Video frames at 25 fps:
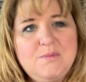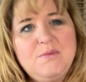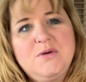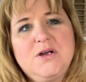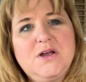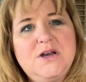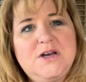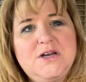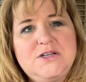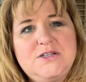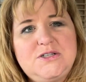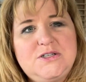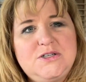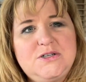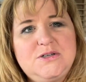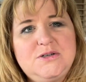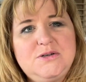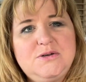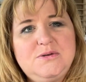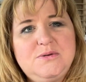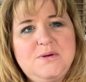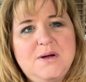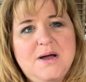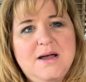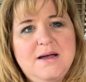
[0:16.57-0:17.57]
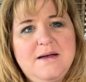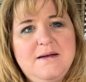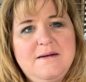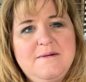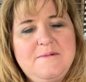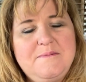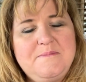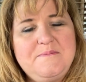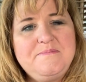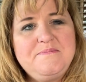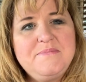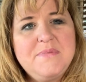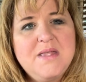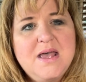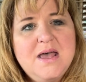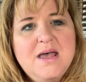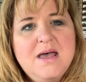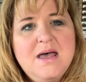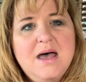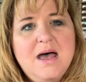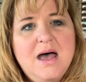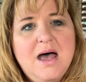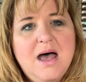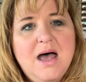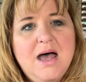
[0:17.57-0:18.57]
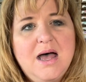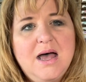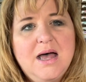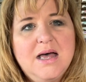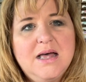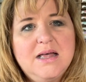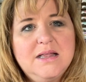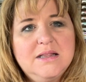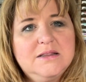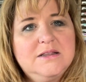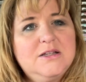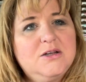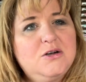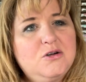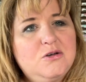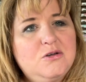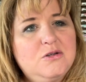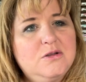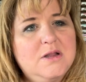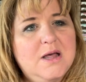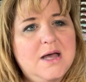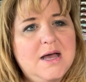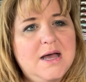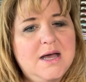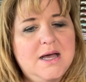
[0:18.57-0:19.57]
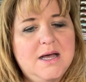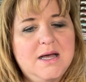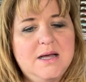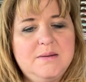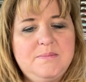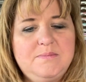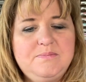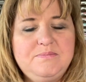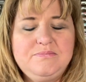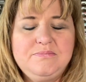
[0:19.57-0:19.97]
We're gonna do um, a little uh,